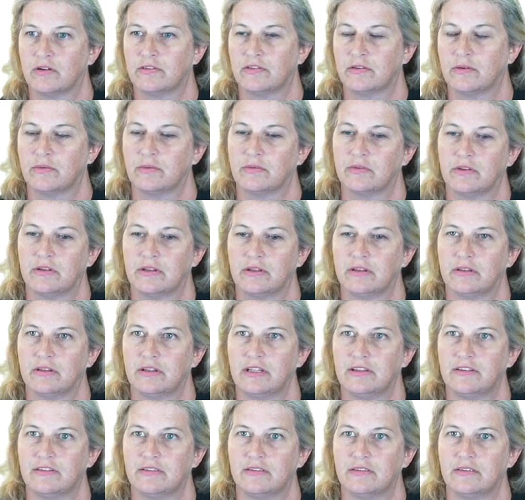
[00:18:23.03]
So
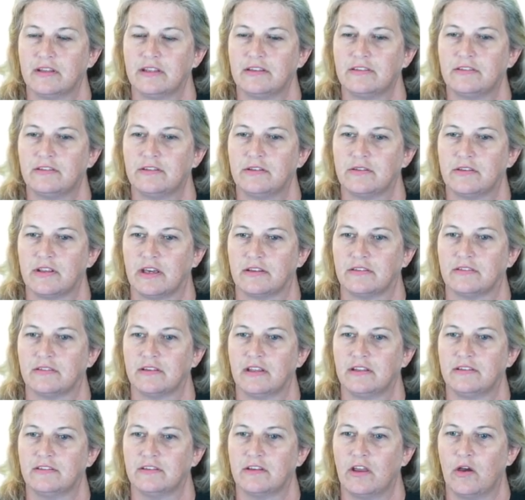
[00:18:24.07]
let's let's do this.
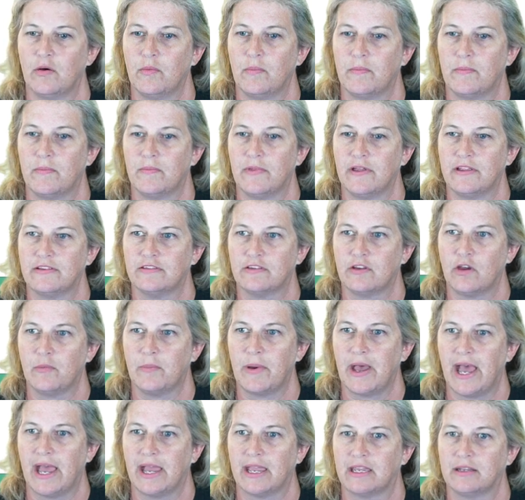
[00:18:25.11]
Let's go let's go
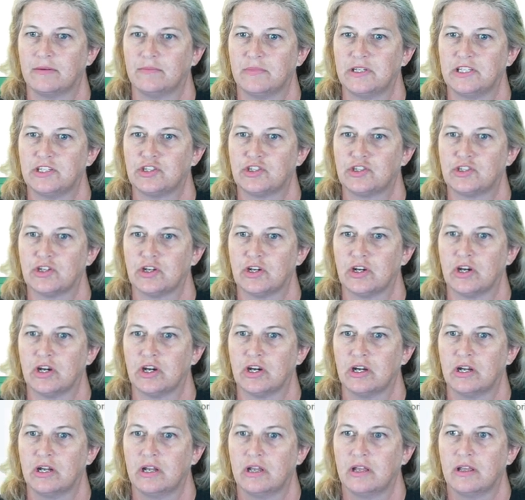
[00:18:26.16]
back and be
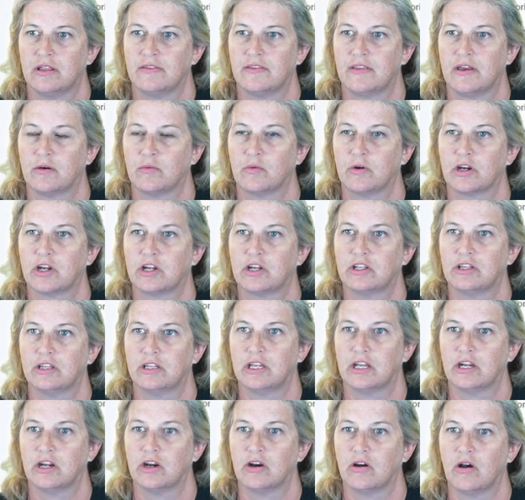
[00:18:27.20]
sure that we're
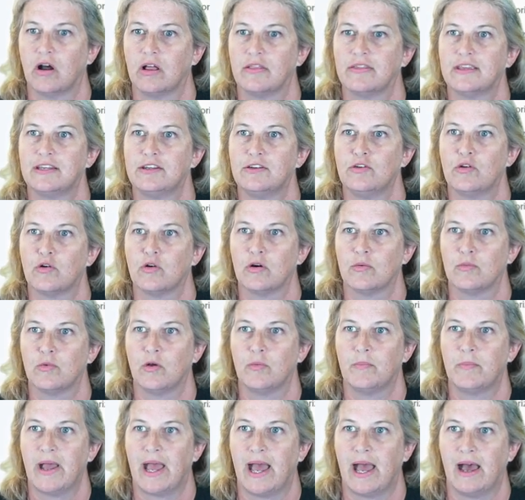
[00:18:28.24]
clear on the
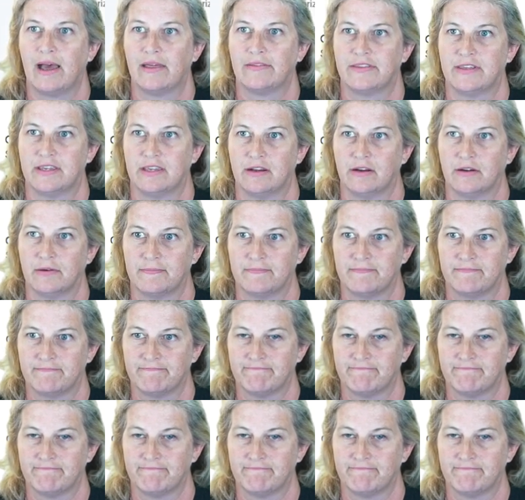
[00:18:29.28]
normal path here.